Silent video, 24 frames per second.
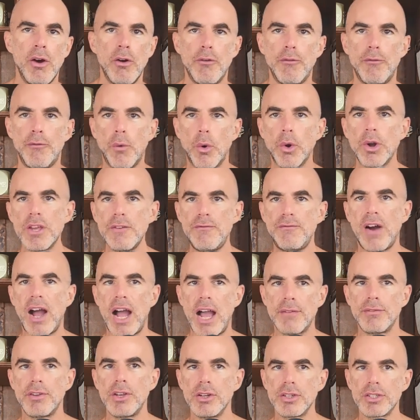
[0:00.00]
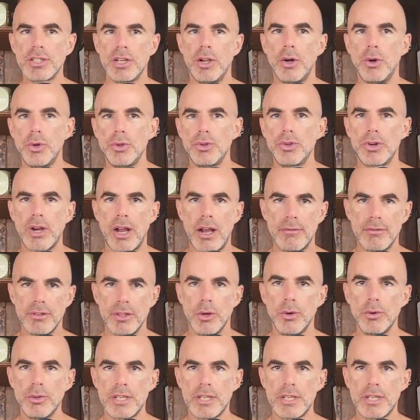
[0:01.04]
45 years and older have low